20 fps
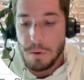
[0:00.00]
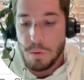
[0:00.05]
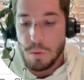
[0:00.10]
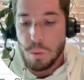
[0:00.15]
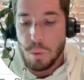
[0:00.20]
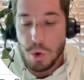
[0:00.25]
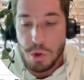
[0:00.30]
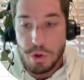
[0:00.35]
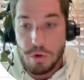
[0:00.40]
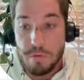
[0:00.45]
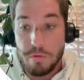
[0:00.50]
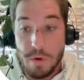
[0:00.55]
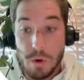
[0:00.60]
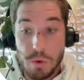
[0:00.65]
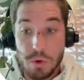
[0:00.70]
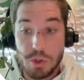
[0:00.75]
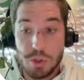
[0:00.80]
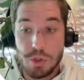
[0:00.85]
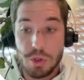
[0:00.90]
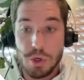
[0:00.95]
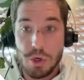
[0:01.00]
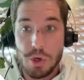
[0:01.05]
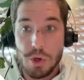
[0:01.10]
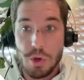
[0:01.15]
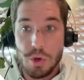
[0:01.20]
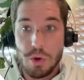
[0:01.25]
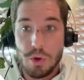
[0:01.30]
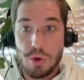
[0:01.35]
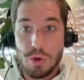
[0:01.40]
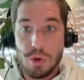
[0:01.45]
which folks
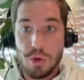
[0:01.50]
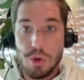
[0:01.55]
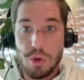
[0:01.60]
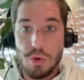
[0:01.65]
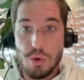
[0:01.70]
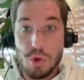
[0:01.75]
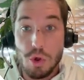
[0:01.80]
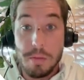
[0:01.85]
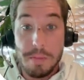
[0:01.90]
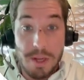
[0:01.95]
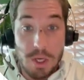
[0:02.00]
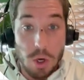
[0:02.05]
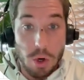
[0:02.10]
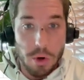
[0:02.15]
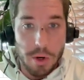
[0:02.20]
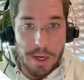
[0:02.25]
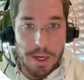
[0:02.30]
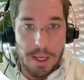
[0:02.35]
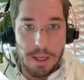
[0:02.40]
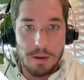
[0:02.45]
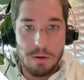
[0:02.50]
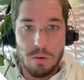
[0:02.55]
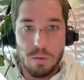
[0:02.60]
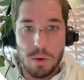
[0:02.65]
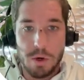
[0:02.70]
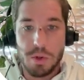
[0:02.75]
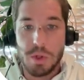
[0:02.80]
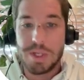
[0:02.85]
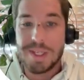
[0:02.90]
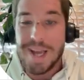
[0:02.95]
you should be targeting,
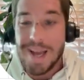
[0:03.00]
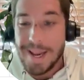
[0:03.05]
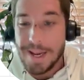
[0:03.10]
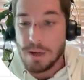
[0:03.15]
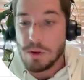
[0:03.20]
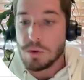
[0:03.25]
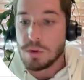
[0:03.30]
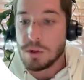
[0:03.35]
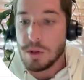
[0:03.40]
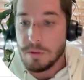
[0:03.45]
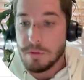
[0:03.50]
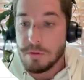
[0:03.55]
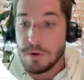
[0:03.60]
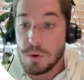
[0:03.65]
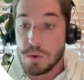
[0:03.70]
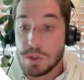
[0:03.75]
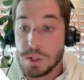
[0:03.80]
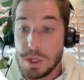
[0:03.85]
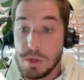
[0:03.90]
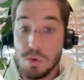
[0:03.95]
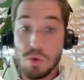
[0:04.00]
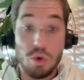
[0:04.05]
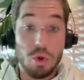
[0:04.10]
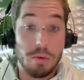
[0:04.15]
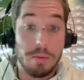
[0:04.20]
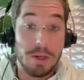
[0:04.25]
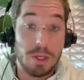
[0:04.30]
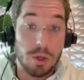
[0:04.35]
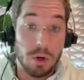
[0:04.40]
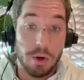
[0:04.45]
what are the titles of folks that you
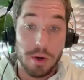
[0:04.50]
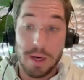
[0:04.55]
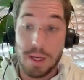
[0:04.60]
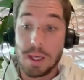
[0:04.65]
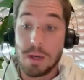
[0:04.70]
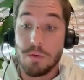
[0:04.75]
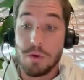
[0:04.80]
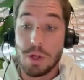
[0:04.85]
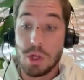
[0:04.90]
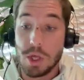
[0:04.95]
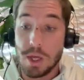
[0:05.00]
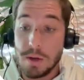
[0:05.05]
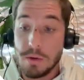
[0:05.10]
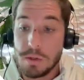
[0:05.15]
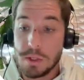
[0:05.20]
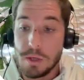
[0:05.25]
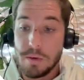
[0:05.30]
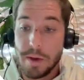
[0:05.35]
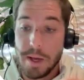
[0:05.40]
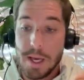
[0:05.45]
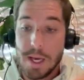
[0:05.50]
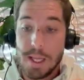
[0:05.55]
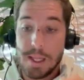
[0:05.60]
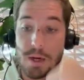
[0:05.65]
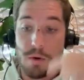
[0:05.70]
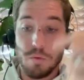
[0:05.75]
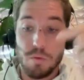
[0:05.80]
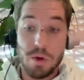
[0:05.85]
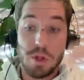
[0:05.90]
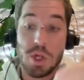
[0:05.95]
should be targeting and reaching out to,
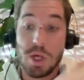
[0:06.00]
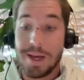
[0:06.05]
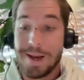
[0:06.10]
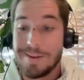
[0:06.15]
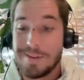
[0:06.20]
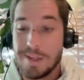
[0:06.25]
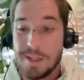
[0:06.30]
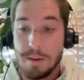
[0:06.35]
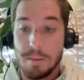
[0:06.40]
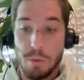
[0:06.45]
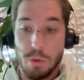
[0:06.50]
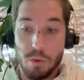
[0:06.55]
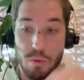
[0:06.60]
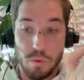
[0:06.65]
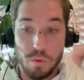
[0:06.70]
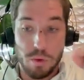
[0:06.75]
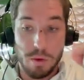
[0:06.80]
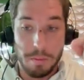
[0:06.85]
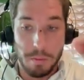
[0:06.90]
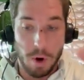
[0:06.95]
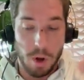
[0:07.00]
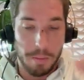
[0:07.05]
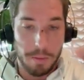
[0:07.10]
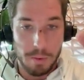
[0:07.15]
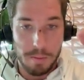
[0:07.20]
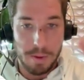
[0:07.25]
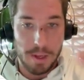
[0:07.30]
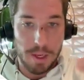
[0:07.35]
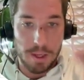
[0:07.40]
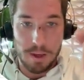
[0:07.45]
then reaching out to them through the
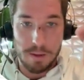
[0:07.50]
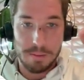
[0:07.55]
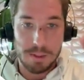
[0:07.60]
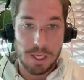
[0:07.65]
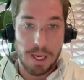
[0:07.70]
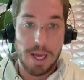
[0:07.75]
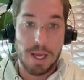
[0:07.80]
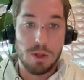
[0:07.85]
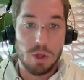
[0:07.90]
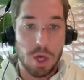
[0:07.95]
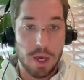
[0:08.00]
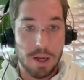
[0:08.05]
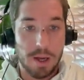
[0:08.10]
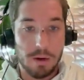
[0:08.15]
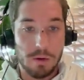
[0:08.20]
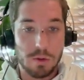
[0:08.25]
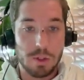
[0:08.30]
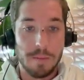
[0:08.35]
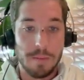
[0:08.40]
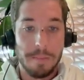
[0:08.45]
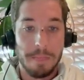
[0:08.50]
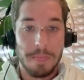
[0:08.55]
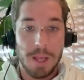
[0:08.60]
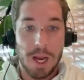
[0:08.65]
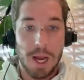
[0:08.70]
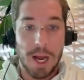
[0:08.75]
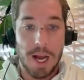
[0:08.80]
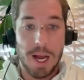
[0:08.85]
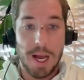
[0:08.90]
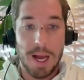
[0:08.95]
proper mediums and channels.
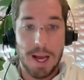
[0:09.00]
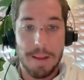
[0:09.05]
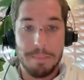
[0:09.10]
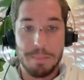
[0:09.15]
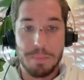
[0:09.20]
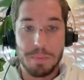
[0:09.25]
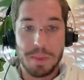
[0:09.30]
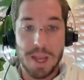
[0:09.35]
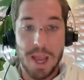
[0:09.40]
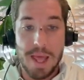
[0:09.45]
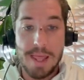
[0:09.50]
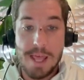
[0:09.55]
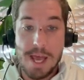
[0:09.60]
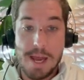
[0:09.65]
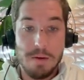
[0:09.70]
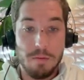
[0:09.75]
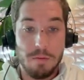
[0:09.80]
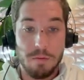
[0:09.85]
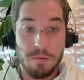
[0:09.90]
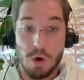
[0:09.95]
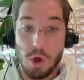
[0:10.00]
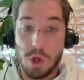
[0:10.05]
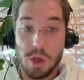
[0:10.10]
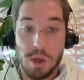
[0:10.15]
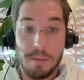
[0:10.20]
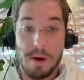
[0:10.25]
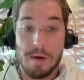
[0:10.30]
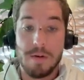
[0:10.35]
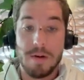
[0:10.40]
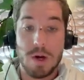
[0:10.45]
And then
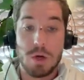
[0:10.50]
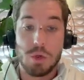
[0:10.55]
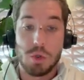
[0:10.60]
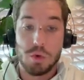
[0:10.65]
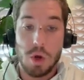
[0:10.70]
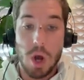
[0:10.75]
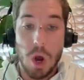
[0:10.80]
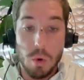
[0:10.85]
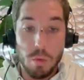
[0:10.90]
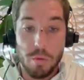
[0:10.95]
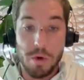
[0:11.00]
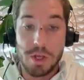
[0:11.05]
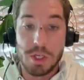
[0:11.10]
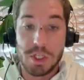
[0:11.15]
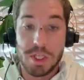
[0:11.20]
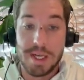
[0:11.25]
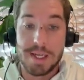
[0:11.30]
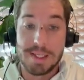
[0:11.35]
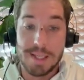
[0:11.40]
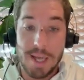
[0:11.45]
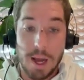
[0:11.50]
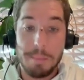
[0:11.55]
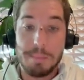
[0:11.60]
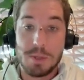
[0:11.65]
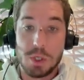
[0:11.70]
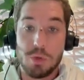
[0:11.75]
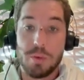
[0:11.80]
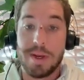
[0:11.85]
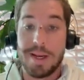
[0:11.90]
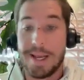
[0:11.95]
volume of outreach that is up
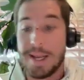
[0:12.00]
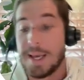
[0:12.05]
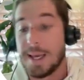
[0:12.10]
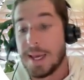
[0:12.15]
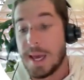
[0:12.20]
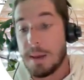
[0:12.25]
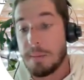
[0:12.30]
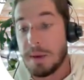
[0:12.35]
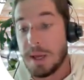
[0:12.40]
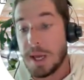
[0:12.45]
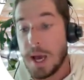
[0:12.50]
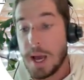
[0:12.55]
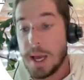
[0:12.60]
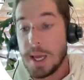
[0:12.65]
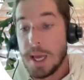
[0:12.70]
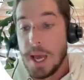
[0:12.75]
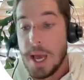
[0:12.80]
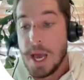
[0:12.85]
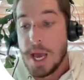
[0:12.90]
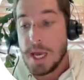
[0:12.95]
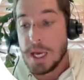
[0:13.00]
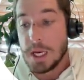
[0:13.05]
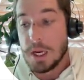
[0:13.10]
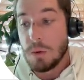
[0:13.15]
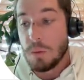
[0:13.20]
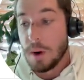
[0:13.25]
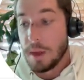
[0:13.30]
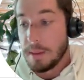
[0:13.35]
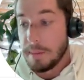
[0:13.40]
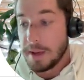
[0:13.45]
to and hitting KPI.
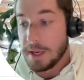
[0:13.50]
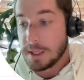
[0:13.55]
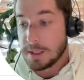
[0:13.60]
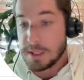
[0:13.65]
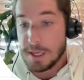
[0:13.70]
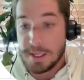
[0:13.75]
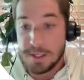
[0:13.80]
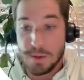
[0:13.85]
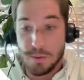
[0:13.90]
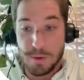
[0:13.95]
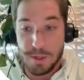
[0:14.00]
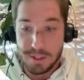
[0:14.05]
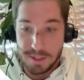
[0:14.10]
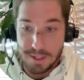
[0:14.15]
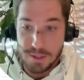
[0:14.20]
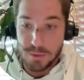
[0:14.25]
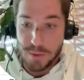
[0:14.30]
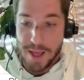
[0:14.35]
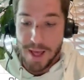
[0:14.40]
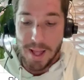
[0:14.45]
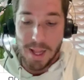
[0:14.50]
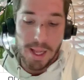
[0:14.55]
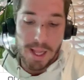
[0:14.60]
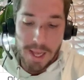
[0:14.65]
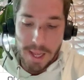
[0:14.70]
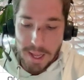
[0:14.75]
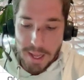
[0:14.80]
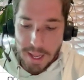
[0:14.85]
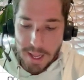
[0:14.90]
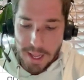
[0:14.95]
One of the biggest things that we see as well
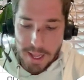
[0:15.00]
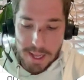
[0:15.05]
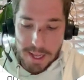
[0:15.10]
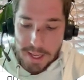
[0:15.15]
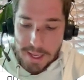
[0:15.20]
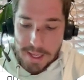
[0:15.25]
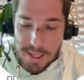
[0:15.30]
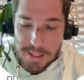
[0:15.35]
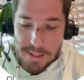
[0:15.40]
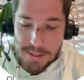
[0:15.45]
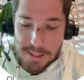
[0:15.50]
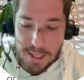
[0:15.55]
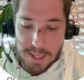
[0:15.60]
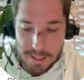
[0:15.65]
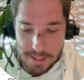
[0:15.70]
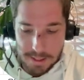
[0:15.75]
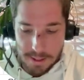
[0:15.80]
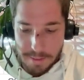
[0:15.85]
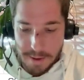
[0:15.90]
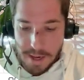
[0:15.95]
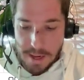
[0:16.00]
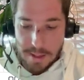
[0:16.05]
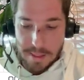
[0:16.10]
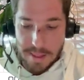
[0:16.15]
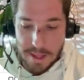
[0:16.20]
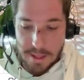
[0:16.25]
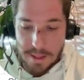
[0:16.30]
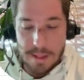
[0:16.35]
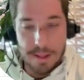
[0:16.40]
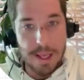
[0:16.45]
is clients come in and
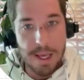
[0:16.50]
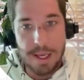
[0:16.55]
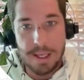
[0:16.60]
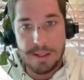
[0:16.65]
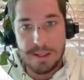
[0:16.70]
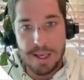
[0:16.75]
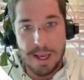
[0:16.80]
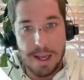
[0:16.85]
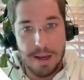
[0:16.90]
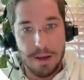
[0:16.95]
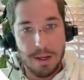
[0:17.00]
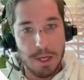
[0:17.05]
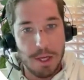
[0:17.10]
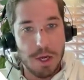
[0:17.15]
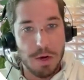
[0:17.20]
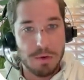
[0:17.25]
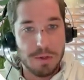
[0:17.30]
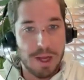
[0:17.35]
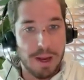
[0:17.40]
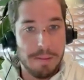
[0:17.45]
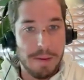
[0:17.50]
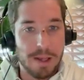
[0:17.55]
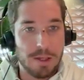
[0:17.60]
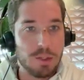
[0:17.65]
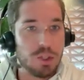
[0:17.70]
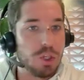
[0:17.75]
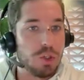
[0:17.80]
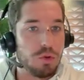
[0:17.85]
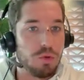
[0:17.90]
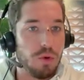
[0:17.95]
think that they can send, 10
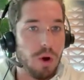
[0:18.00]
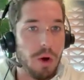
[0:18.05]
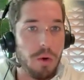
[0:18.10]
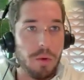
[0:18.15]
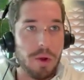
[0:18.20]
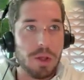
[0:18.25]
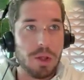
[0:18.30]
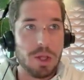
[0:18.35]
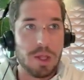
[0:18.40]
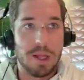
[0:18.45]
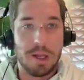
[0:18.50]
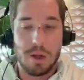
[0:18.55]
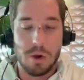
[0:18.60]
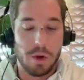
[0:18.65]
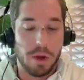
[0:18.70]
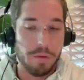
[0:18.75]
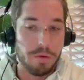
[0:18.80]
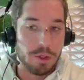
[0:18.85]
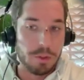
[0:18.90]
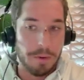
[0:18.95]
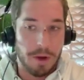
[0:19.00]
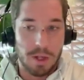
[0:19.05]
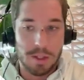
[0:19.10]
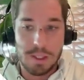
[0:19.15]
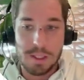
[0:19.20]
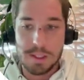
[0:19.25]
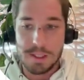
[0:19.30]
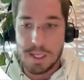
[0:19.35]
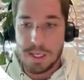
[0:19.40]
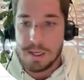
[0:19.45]
messages through outreach and then don't get
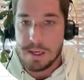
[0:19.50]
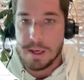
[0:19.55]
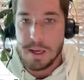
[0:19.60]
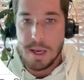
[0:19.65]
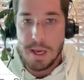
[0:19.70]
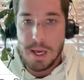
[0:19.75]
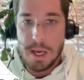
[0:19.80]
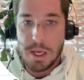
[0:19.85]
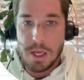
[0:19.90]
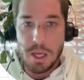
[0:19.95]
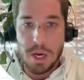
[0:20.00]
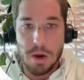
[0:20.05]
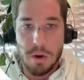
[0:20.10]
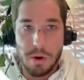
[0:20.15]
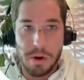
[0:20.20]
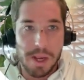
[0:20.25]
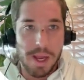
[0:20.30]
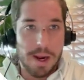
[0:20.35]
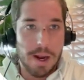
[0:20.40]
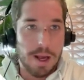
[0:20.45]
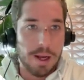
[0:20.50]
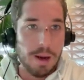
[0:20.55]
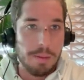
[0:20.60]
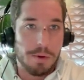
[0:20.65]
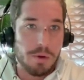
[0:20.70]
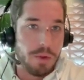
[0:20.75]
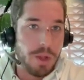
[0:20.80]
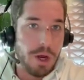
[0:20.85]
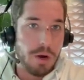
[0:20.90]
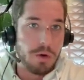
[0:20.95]
responses, and, or get a
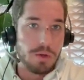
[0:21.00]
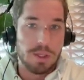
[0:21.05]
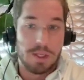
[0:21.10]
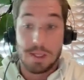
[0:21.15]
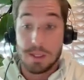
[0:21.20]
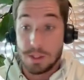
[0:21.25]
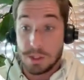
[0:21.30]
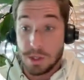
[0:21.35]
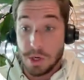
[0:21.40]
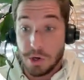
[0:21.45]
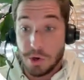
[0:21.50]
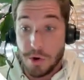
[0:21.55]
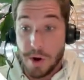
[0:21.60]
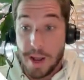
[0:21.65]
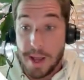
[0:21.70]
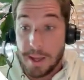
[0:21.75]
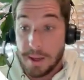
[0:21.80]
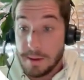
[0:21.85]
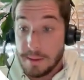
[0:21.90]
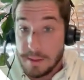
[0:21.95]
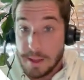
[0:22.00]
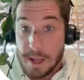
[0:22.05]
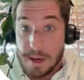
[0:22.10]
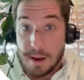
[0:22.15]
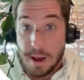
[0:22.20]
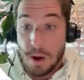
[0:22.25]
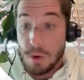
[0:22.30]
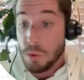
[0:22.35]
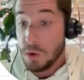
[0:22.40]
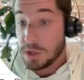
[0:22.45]
couple no's and then start crying
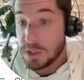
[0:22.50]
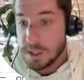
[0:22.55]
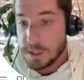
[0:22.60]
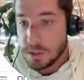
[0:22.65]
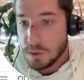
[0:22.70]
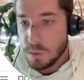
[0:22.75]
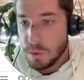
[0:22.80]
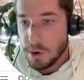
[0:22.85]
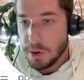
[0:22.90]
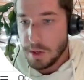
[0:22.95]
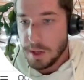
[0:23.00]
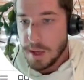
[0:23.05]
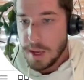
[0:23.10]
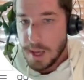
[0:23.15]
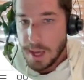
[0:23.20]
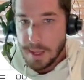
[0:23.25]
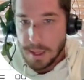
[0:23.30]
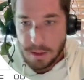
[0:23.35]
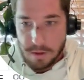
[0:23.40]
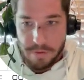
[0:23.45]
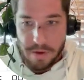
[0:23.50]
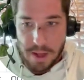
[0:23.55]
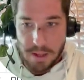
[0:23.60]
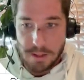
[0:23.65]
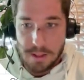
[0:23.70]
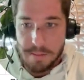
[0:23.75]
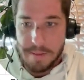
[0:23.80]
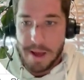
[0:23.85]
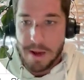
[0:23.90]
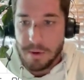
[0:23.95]
that outreach doesn't work. And like the
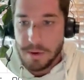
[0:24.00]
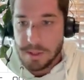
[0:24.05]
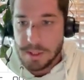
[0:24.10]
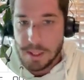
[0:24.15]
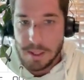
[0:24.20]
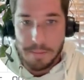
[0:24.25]
fact of the matter is,